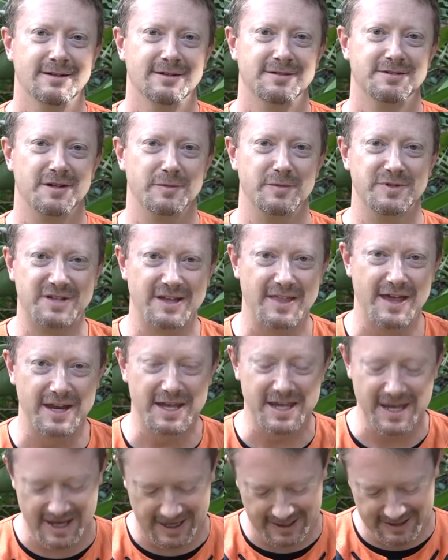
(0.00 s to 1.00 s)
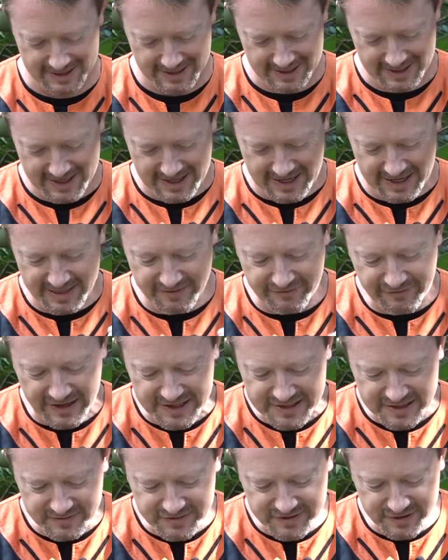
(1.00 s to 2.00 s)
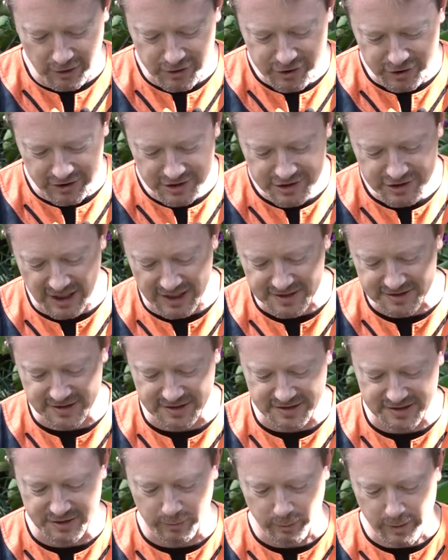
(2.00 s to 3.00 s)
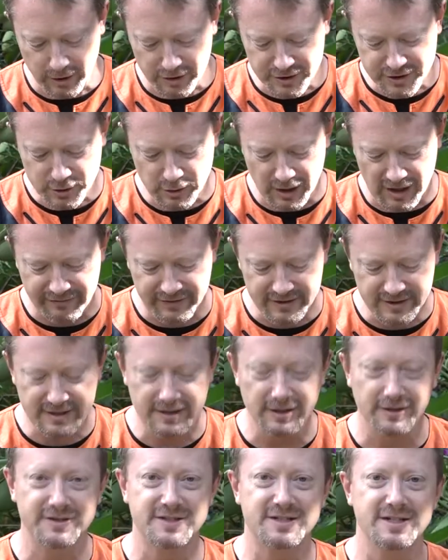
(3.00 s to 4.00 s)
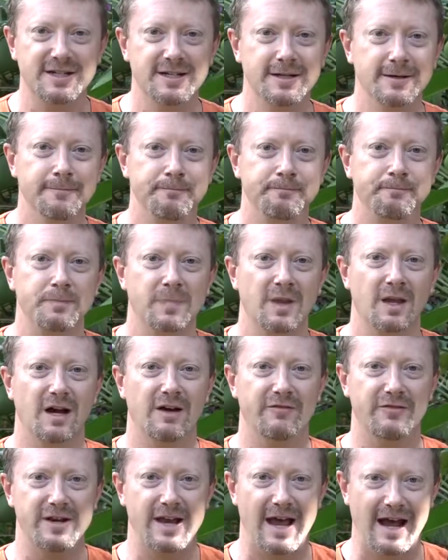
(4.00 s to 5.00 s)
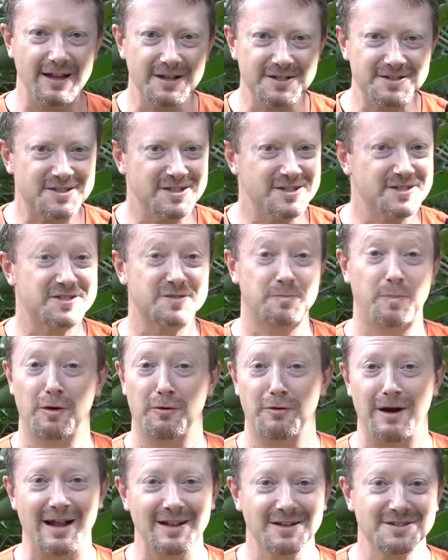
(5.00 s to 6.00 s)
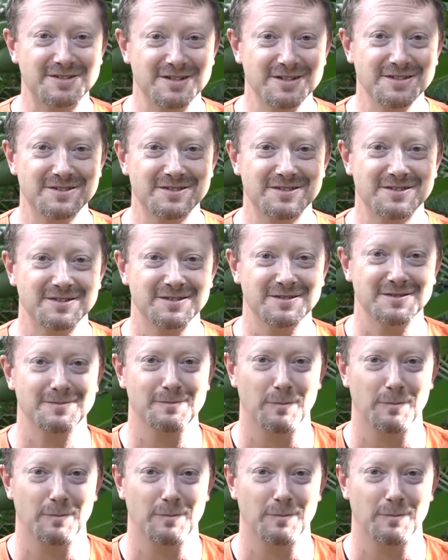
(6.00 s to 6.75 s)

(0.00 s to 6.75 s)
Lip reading: So let me say that again. In the face of social injustice, we are too often guilty of analysis paralysis,